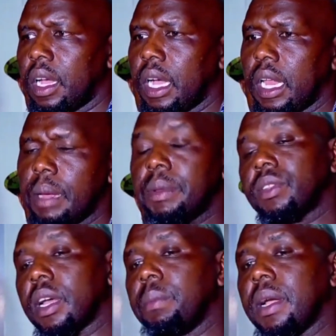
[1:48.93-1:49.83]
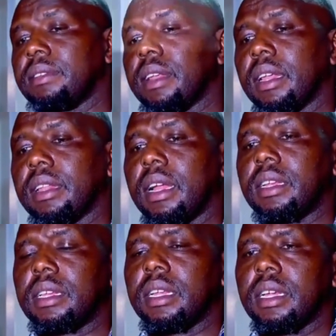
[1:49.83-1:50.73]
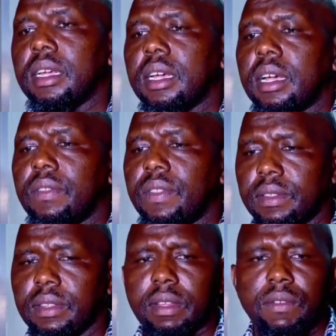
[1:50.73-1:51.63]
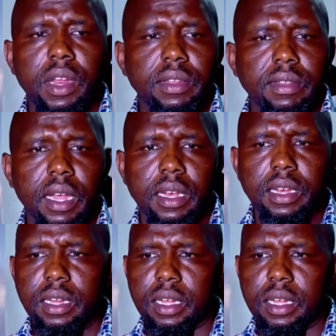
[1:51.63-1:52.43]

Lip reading: Let me start by saying that this is a very sad